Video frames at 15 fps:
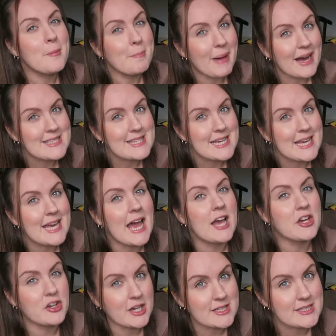Maddie and
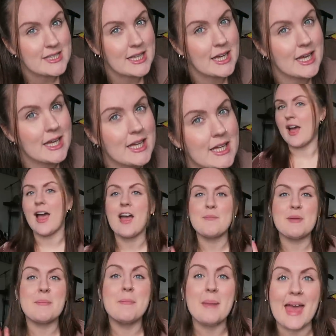Christy. I've
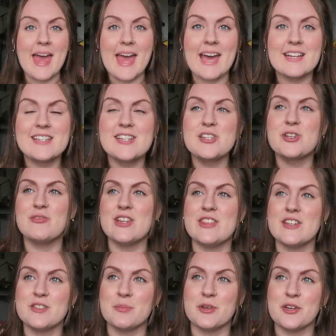been begged to read
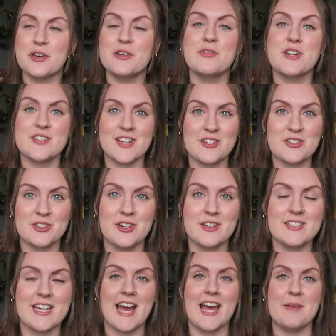this book for such a long
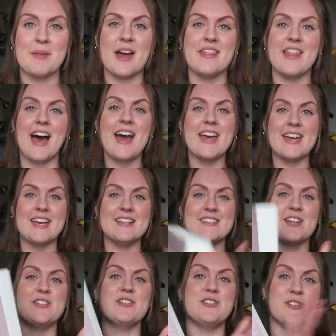time, and that is
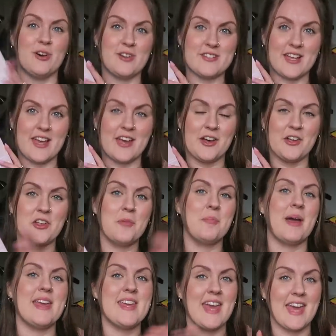Docile
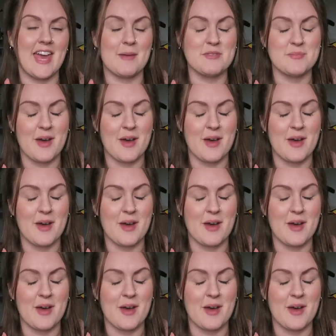by KM